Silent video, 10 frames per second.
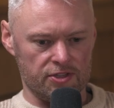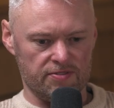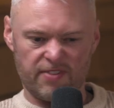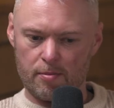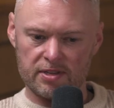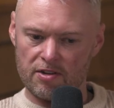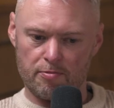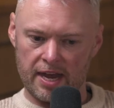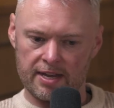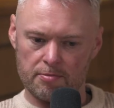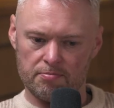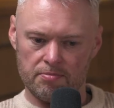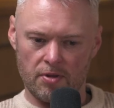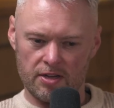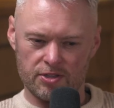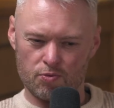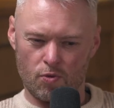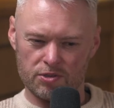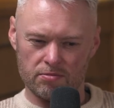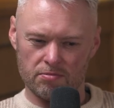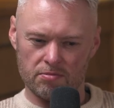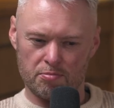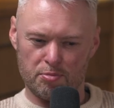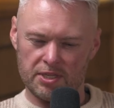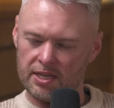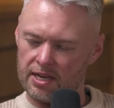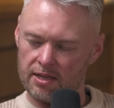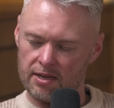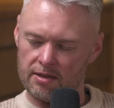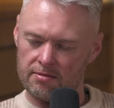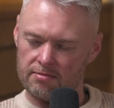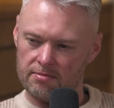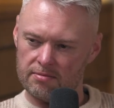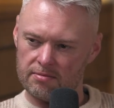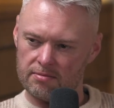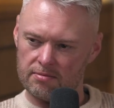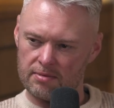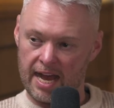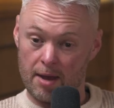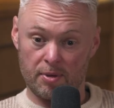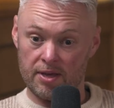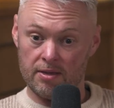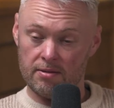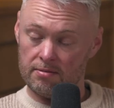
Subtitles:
found myself back I just wasn't particularly happy.